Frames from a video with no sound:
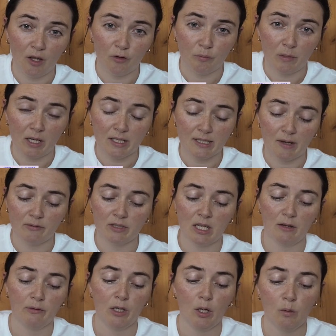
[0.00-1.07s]
of my
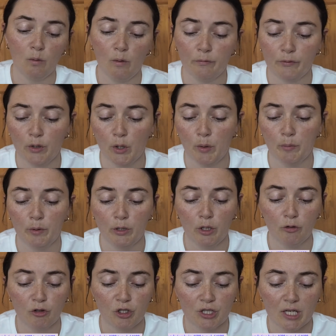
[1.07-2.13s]
7-day view from
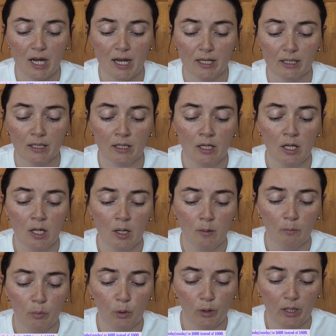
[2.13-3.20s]
NutriCheck.
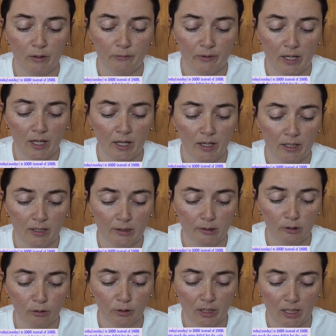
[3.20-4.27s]
But if I
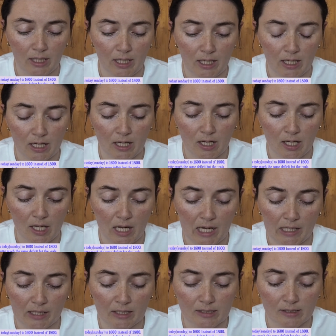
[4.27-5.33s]
look here,
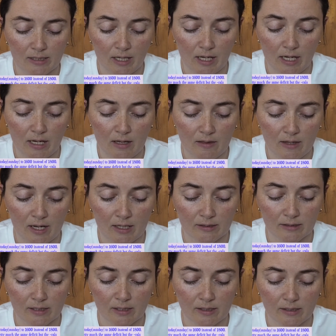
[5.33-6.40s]
I can see
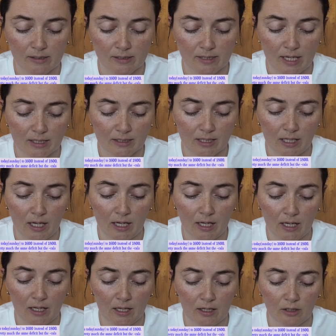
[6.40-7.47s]
that
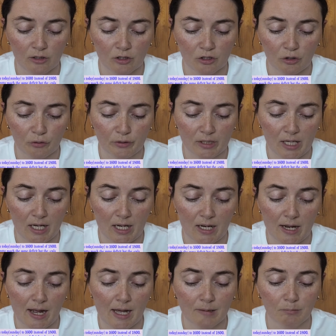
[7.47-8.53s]
Saturday,
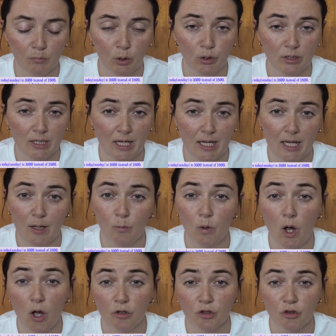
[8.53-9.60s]
Sunday and Monday
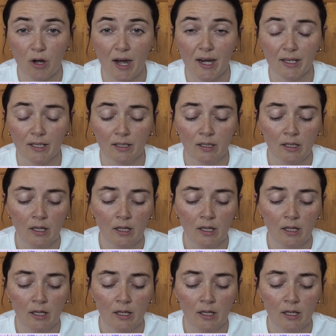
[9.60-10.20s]
were on track